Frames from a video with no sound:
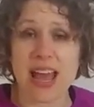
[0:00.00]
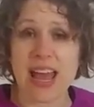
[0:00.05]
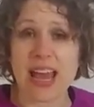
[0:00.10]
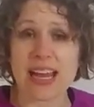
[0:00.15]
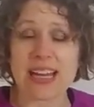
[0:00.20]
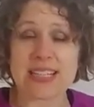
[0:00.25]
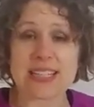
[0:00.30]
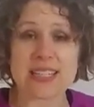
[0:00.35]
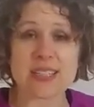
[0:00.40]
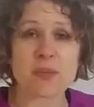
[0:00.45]

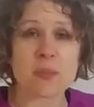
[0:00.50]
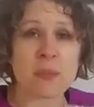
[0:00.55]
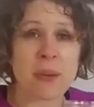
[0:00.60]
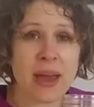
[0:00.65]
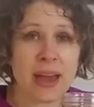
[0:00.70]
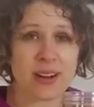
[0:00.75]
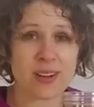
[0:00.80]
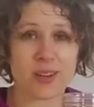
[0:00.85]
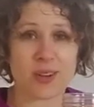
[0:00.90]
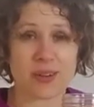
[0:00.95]
it doesn't
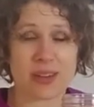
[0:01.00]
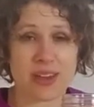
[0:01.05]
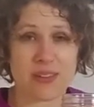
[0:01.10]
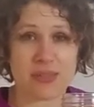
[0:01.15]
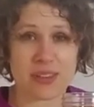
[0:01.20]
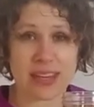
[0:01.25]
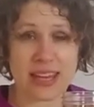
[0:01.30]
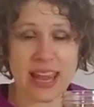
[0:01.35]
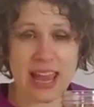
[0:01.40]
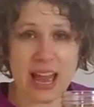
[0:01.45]
matter if
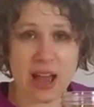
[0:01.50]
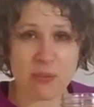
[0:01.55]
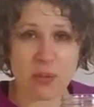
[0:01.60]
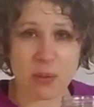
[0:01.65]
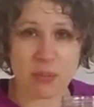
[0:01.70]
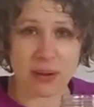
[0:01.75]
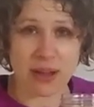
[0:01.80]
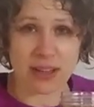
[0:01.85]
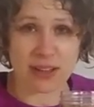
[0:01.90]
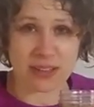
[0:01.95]
the
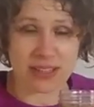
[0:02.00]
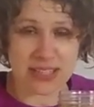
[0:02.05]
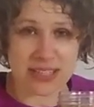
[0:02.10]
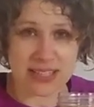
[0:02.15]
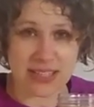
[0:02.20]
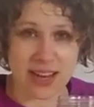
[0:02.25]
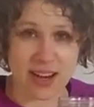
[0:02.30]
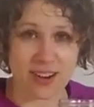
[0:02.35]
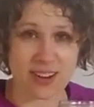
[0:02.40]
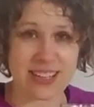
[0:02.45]
chamomile is there,